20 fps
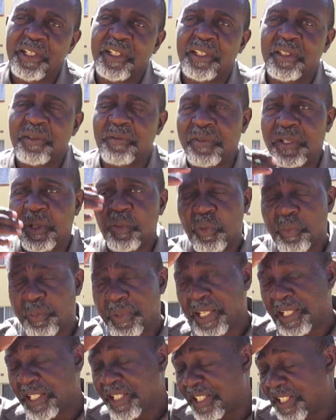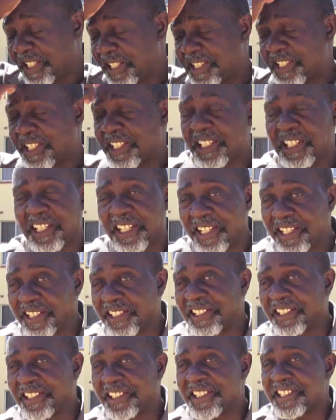if a woman eats an egg,
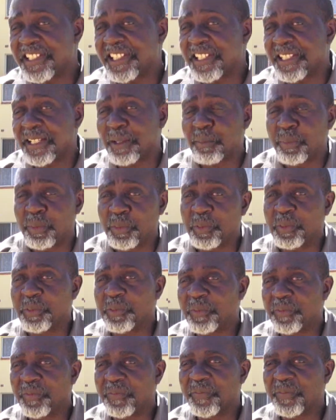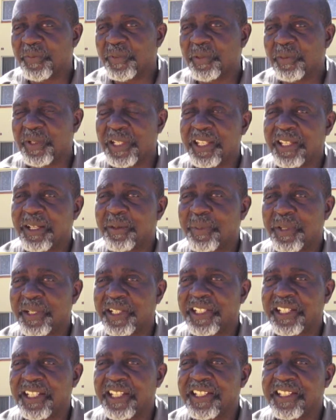it's a taboo when they are
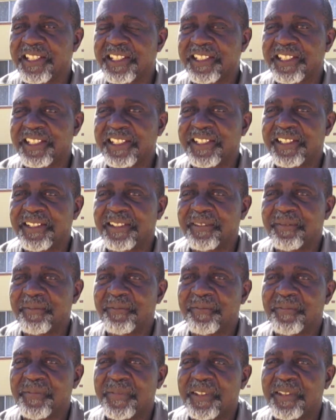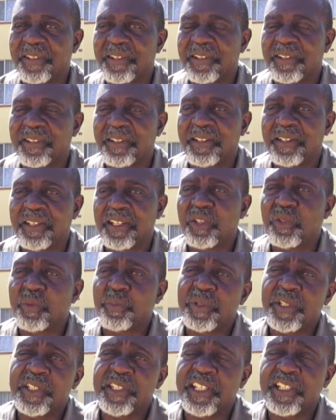pregnant. Can you
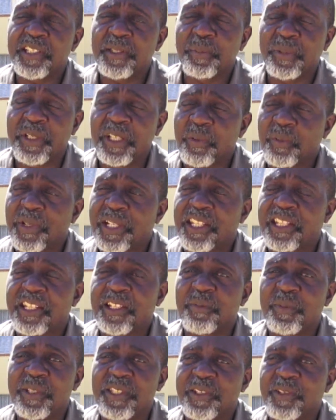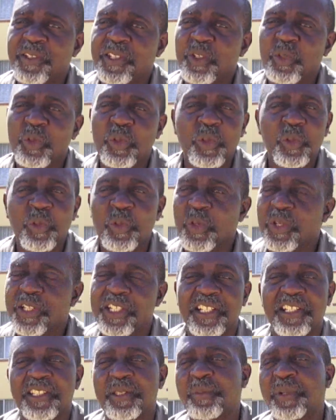please explain what that means? That, no, you
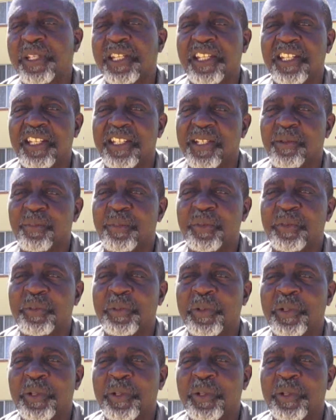don't explain a taboo.